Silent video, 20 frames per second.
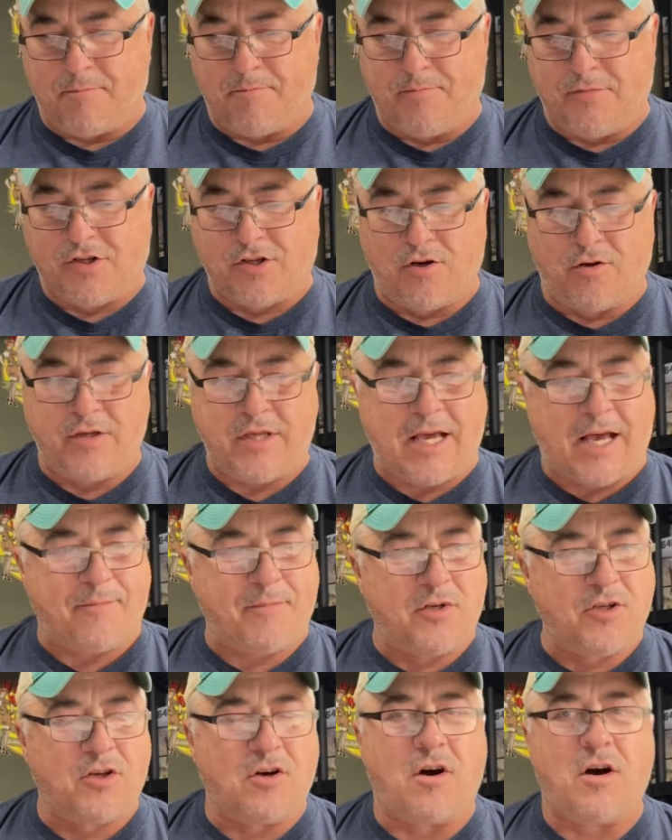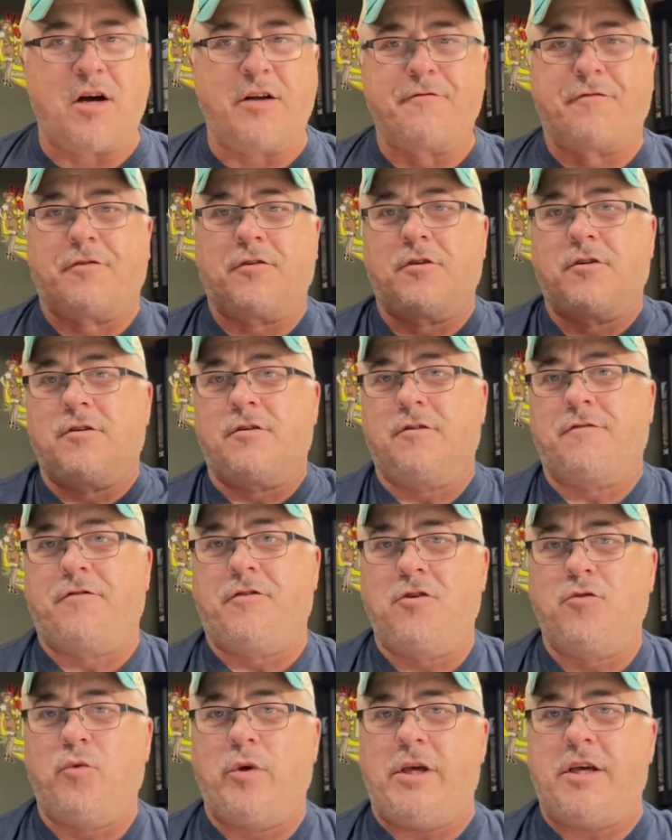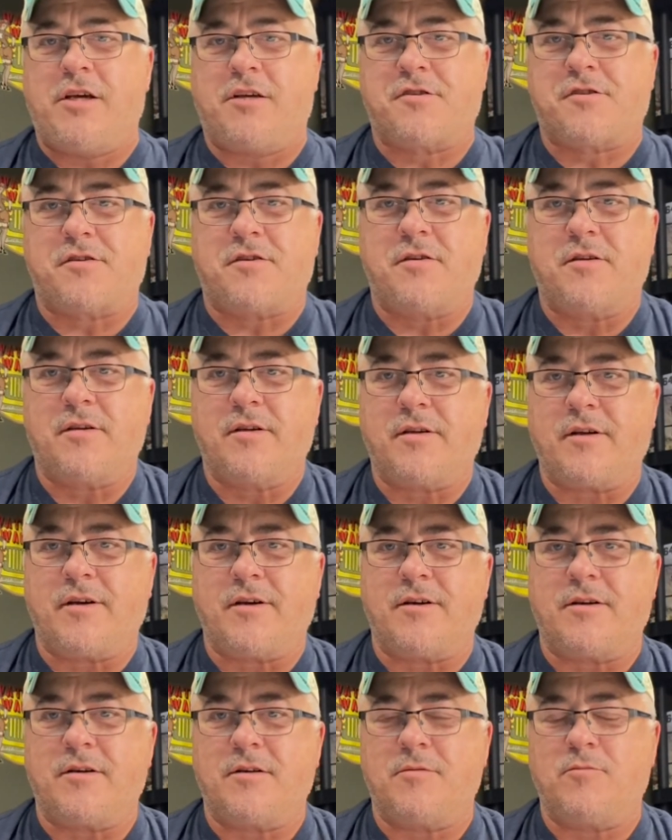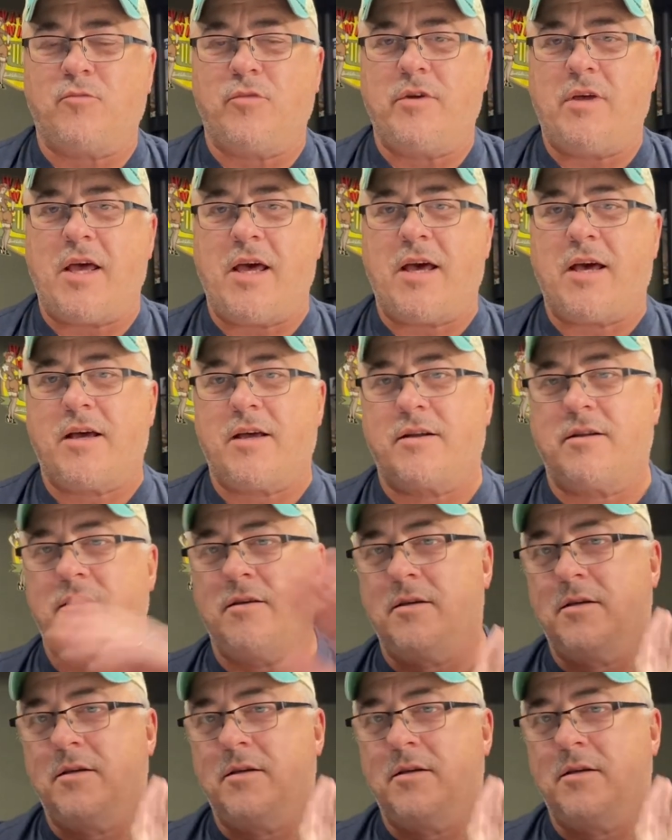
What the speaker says: So yeah, I've been gone for a few weeks. We had,